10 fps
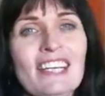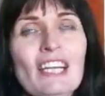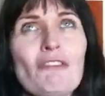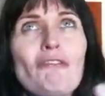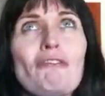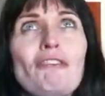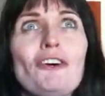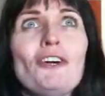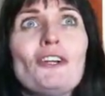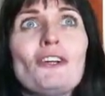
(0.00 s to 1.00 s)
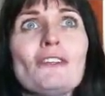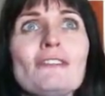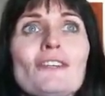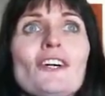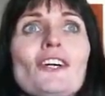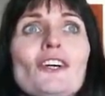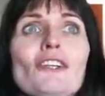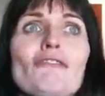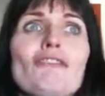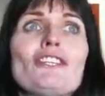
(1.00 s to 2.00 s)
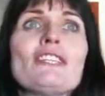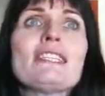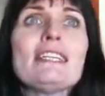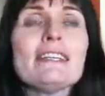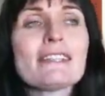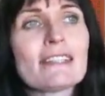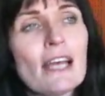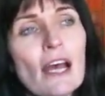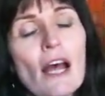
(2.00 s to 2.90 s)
Infernal circle of viciousness.